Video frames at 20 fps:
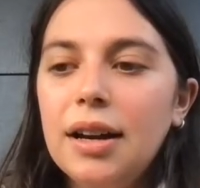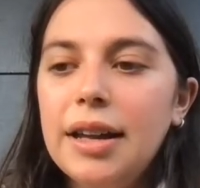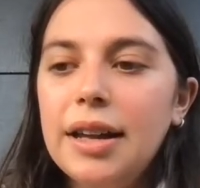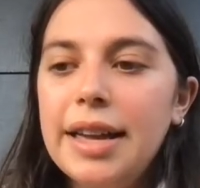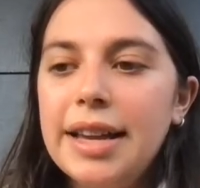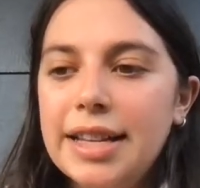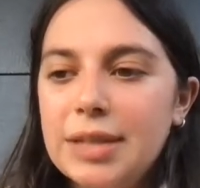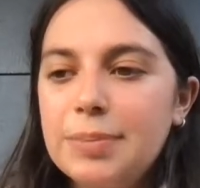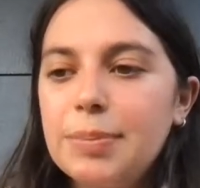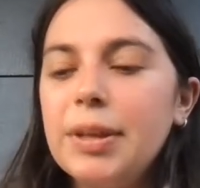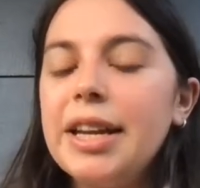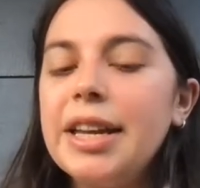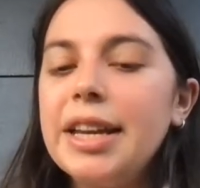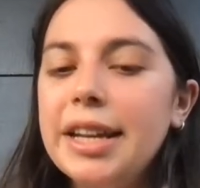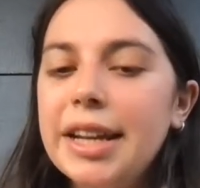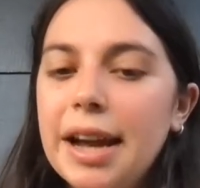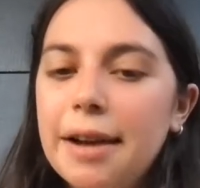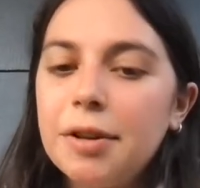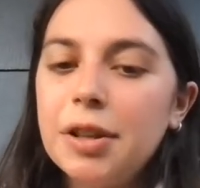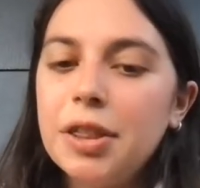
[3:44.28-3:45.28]

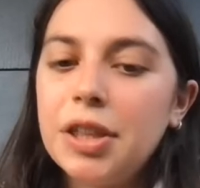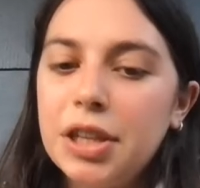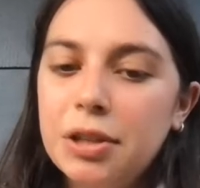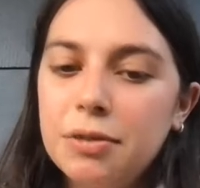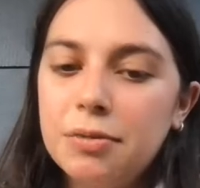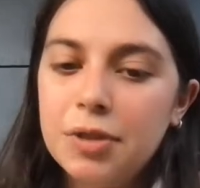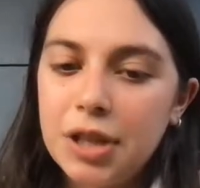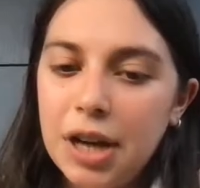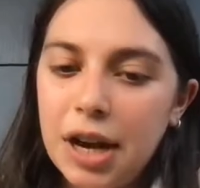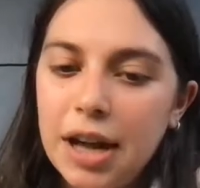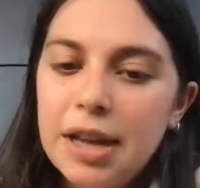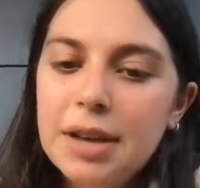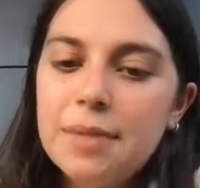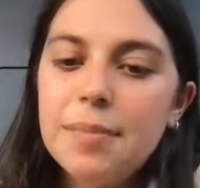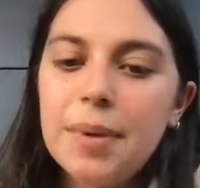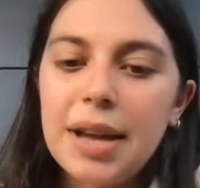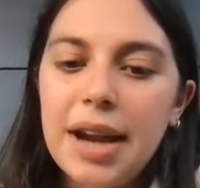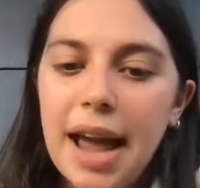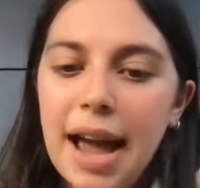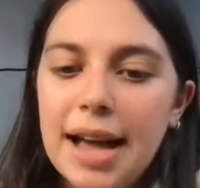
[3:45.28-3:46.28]
explaining everything you've done,
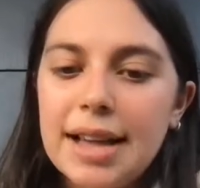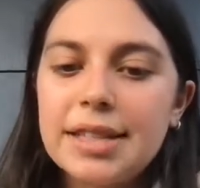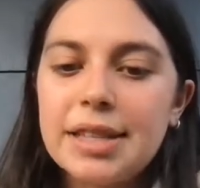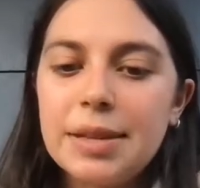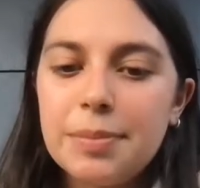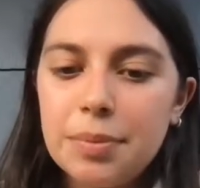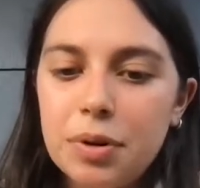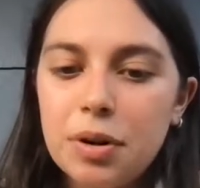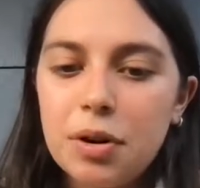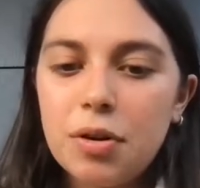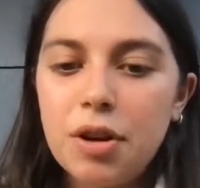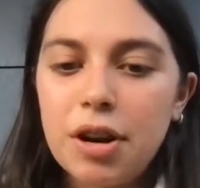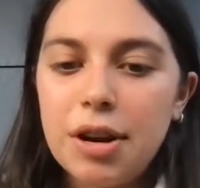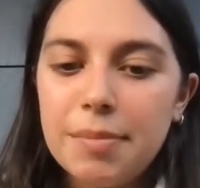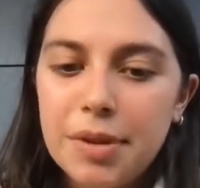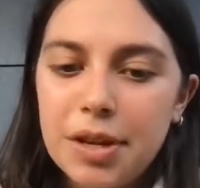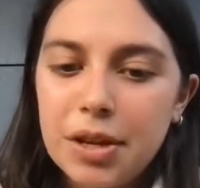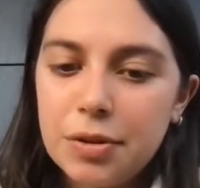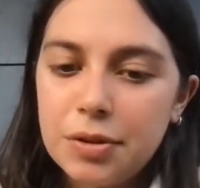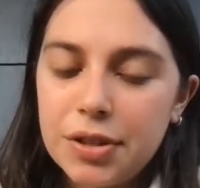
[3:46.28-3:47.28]
but as the
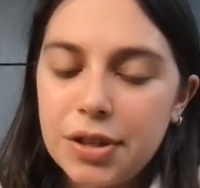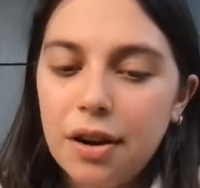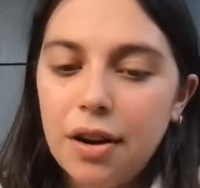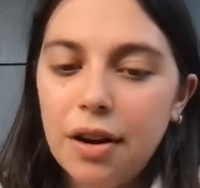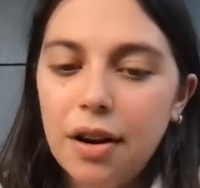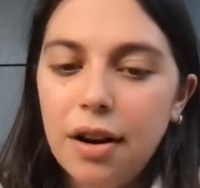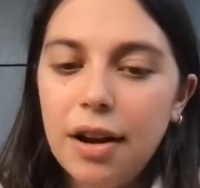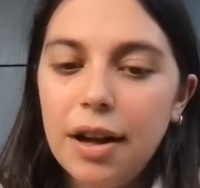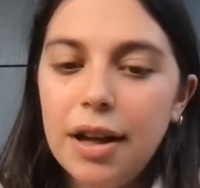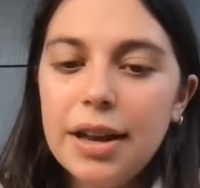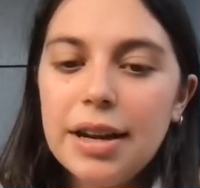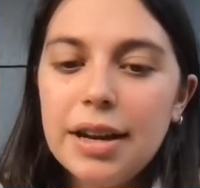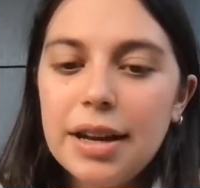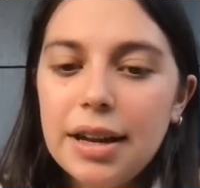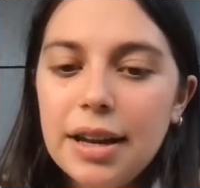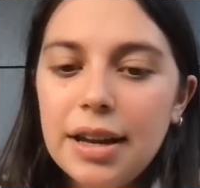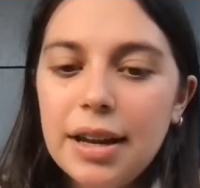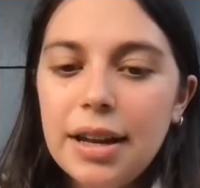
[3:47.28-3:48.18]
program goes on,